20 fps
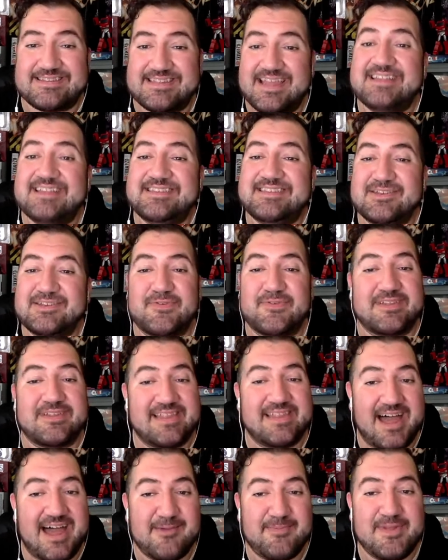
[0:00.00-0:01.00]
That sucks for a
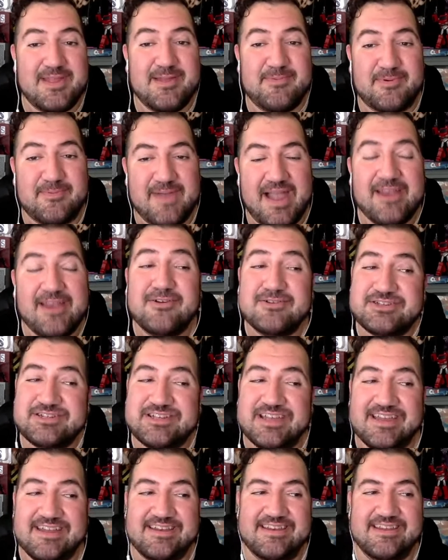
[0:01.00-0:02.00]
lot of people, man. I know
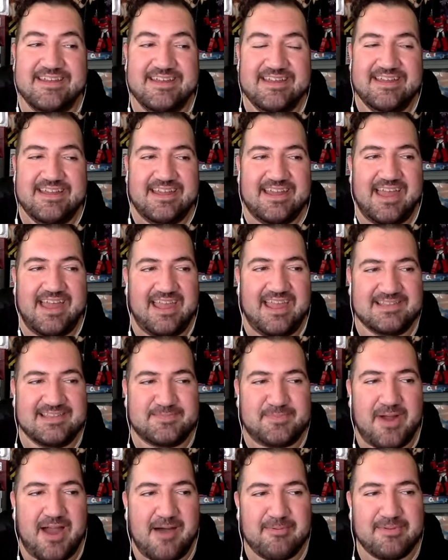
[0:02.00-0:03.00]
Shin is
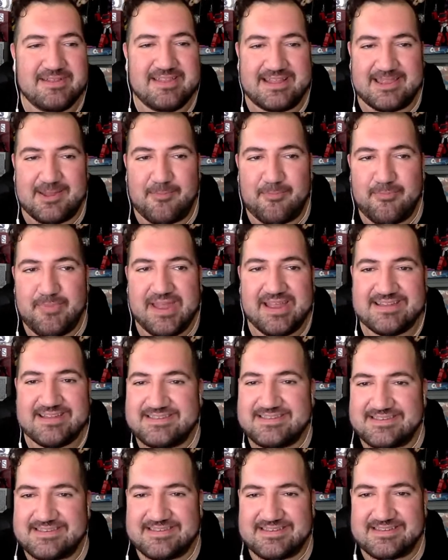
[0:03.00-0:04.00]
probably like the
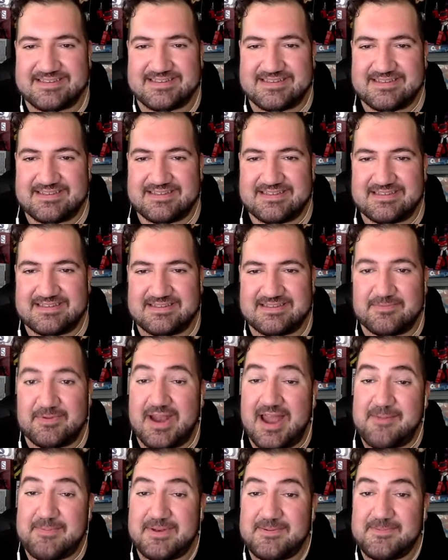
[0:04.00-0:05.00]
biggest. What
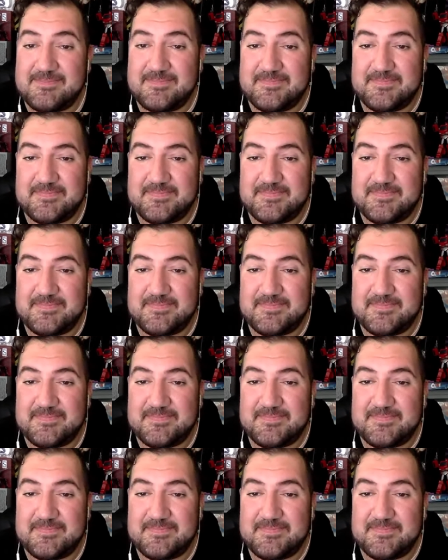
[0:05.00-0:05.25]
happened?